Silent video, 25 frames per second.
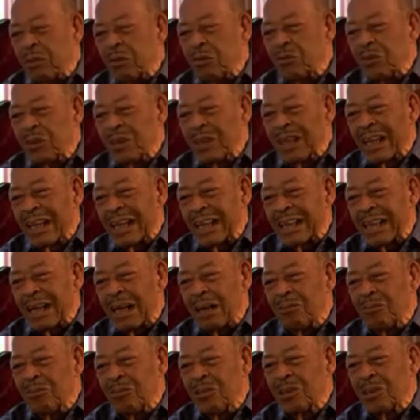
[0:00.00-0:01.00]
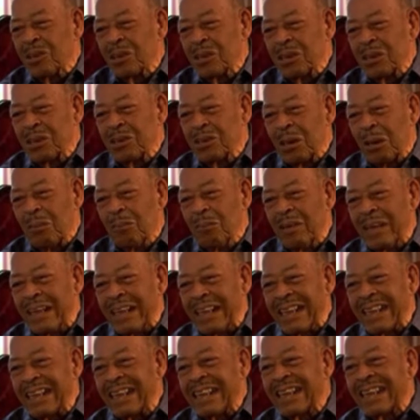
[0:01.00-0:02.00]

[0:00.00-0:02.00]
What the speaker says: me feel like I'm really somebody.